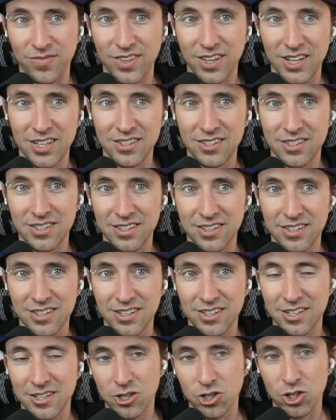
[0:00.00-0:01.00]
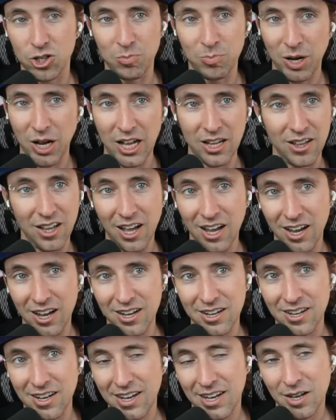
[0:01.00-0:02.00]
It's
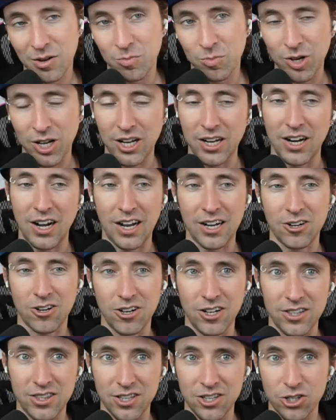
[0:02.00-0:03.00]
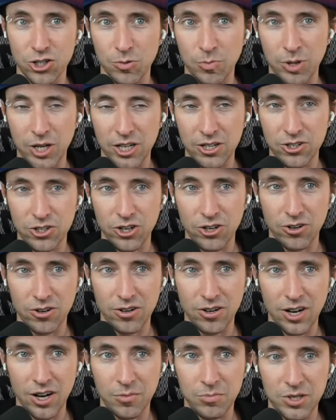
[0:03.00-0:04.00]
Shapella, but I call it the Chappelle
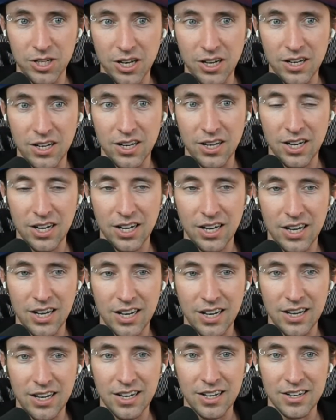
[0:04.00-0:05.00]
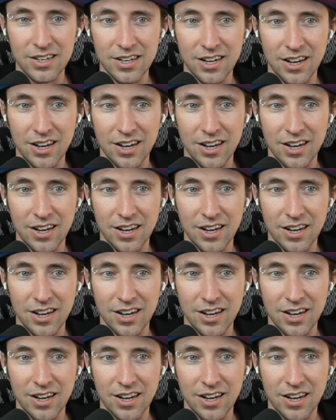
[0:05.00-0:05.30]
Show update. And